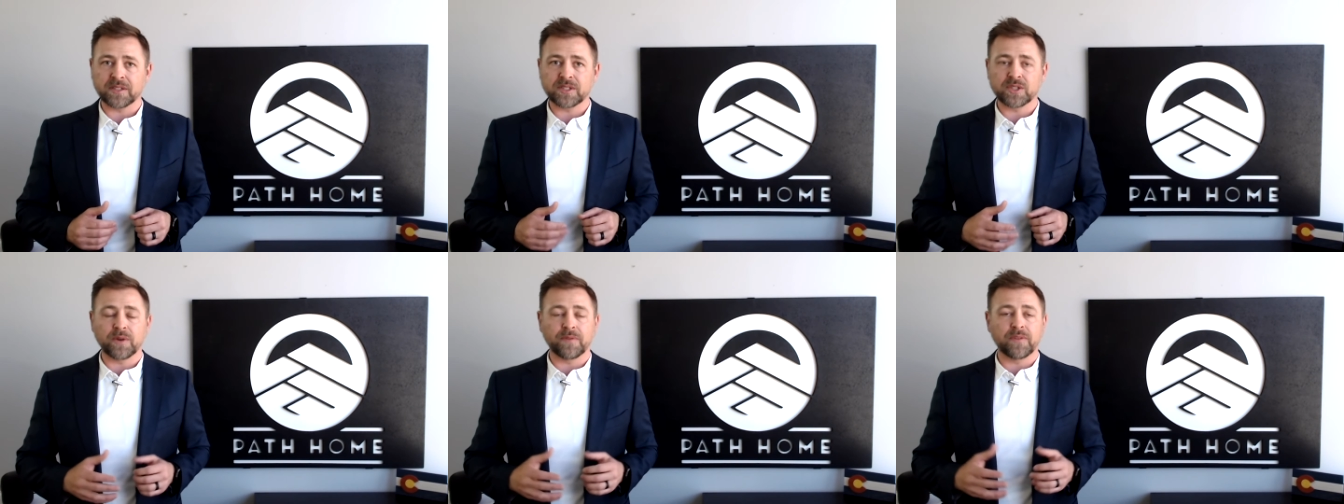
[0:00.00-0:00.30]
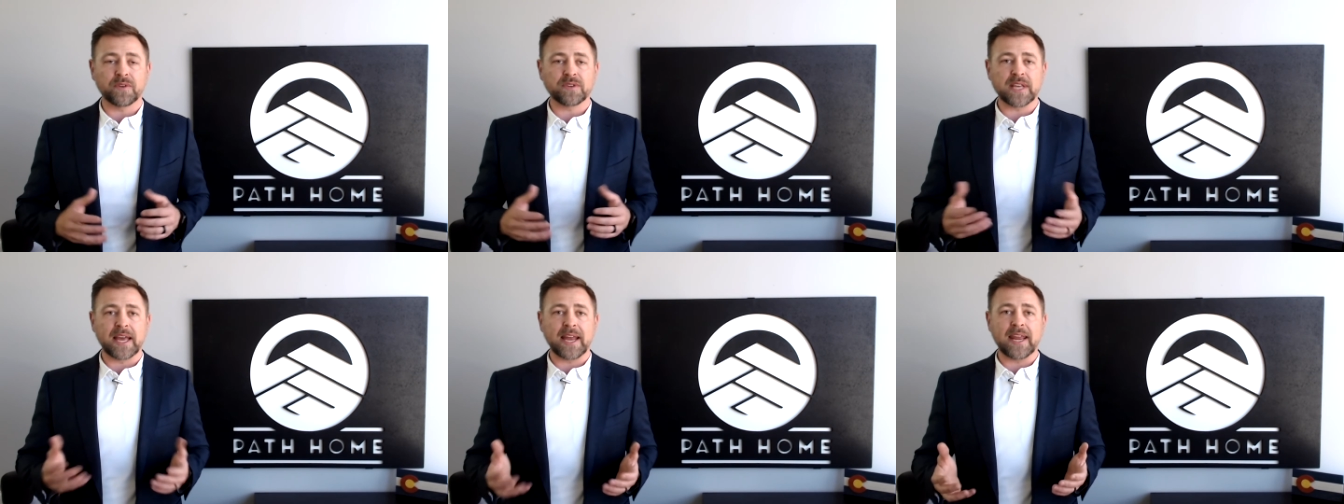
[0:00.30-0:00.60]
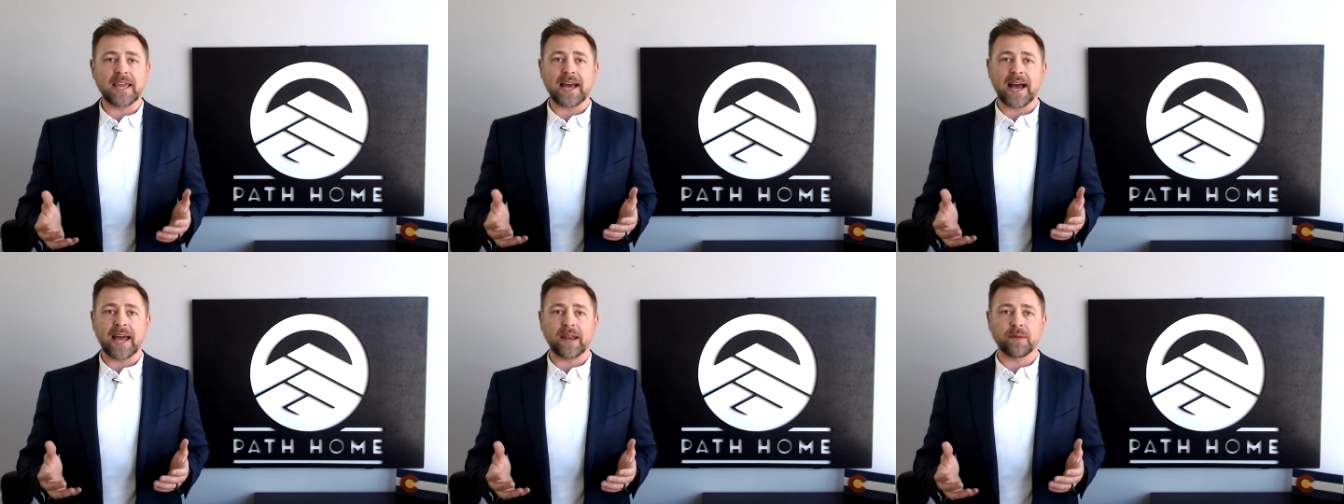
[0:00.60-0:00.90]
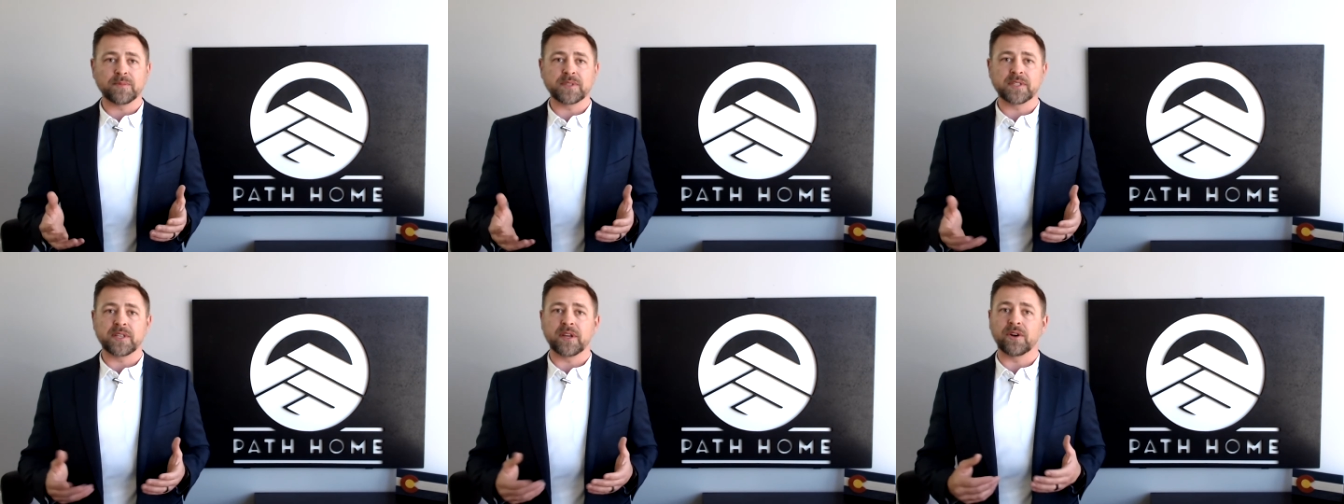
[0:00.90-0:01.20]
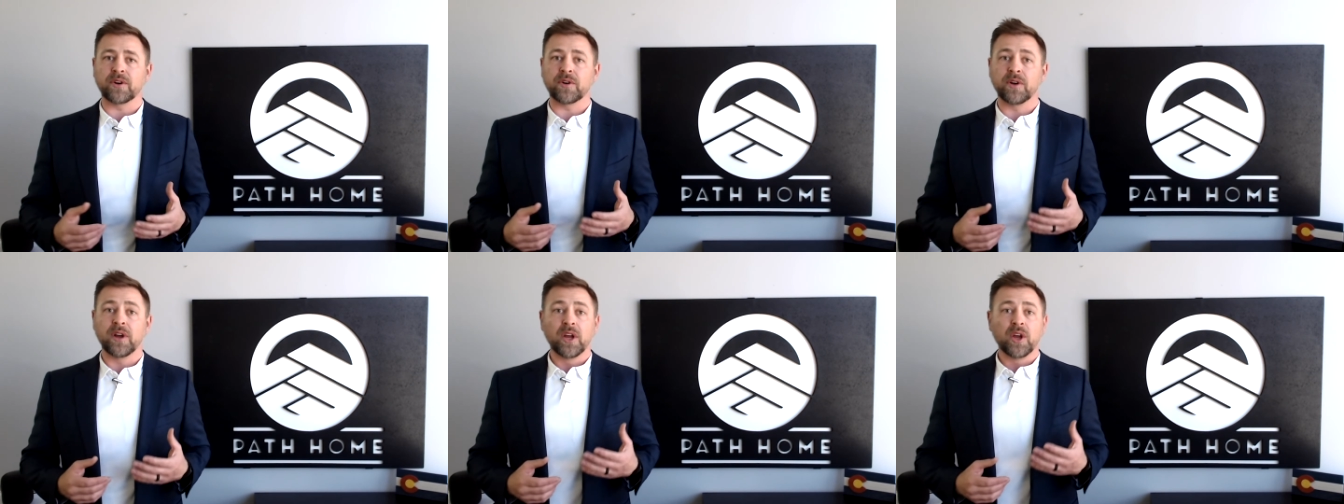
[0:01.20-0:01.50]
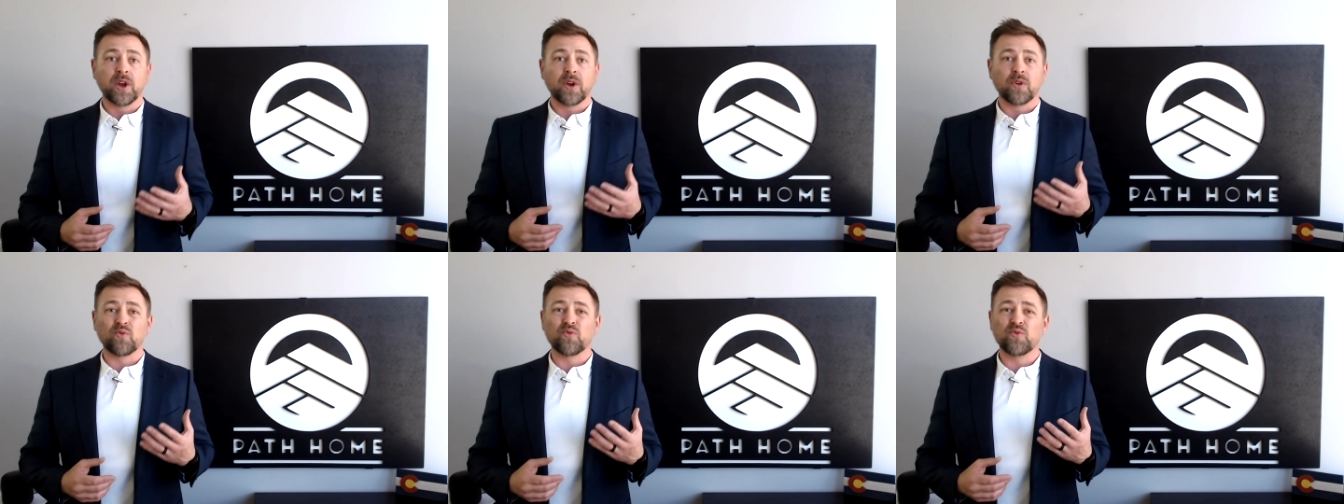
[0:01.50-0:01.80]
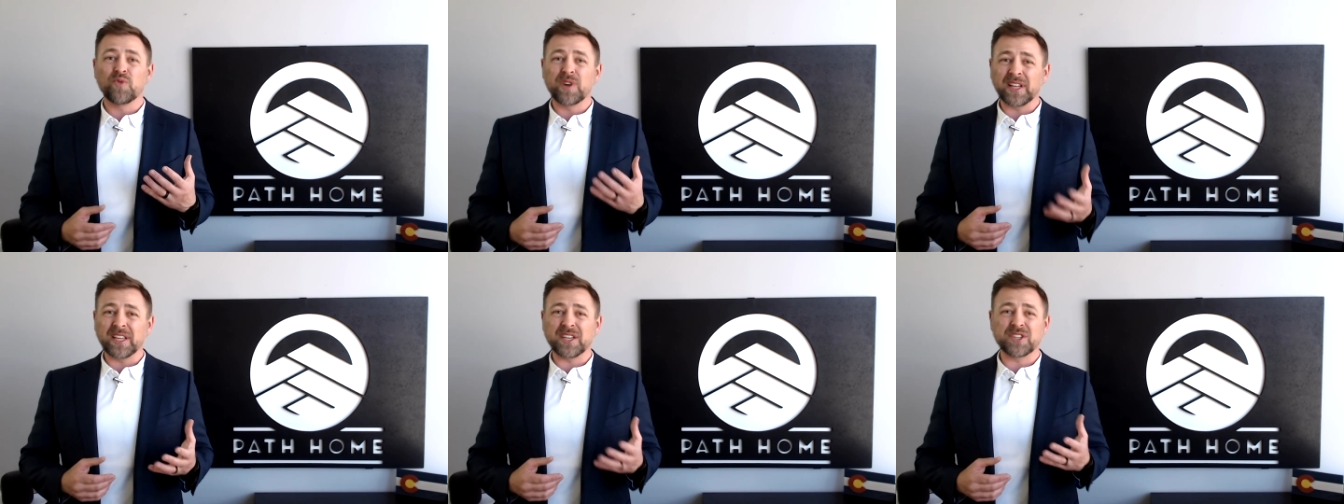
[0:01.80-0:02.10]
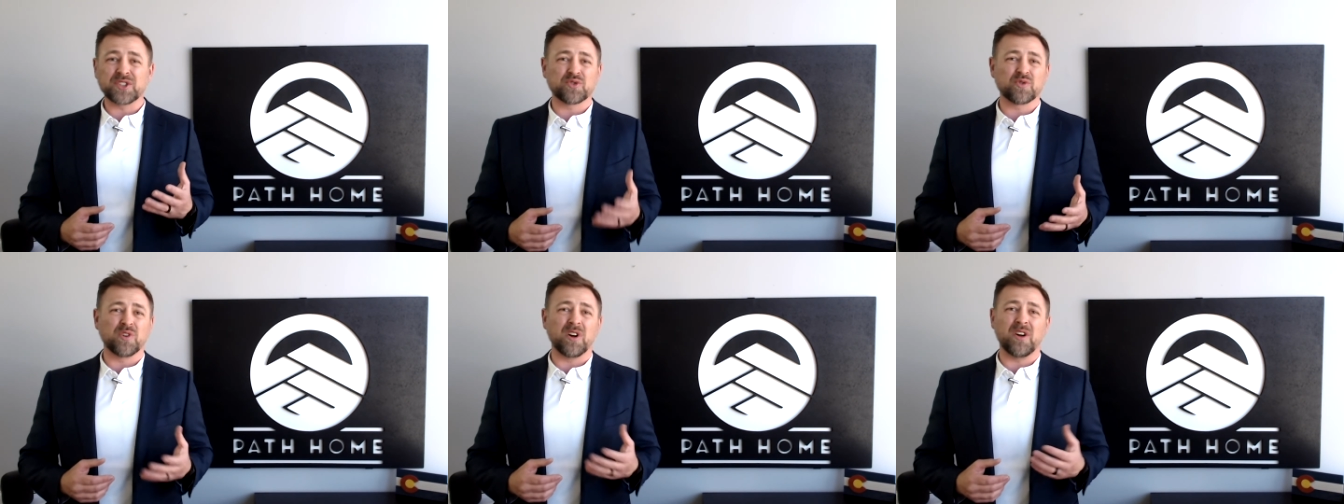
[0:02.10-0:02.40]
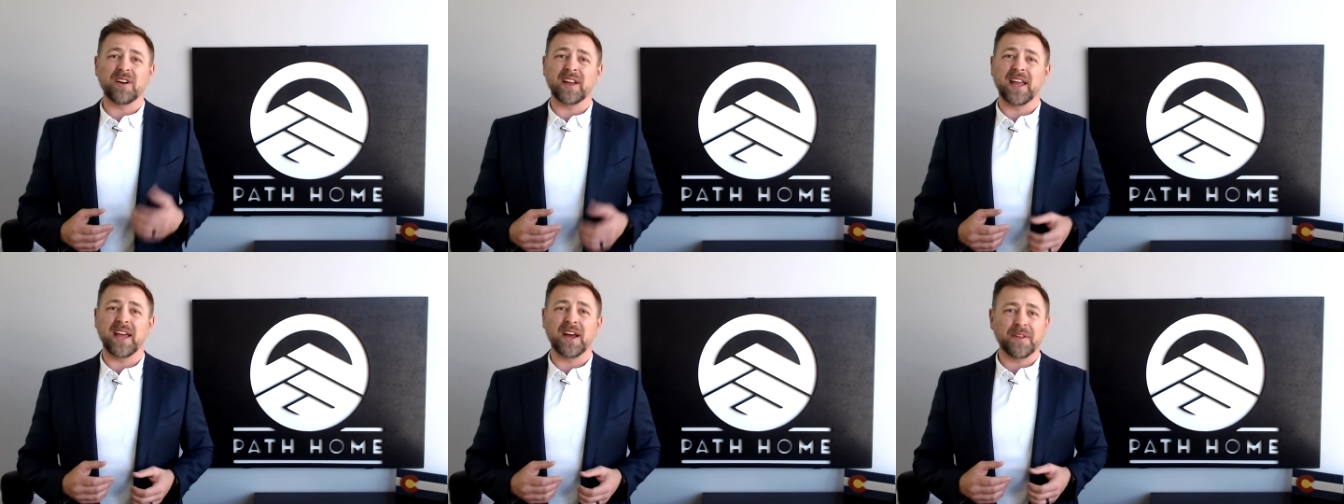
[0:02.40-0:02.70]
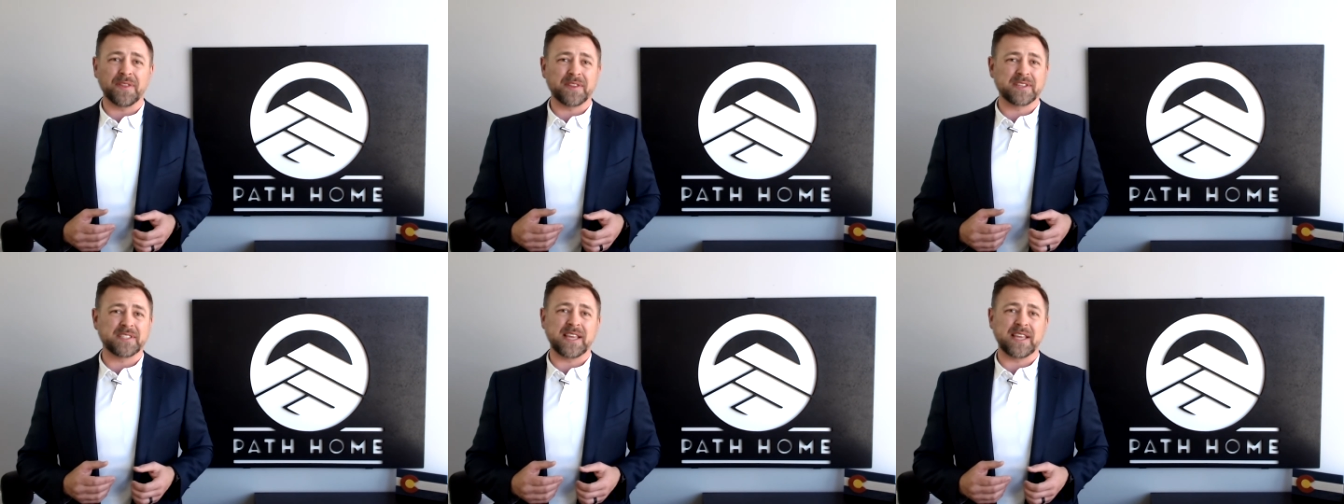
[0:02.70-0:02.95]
So, if there's any items that are really strong health,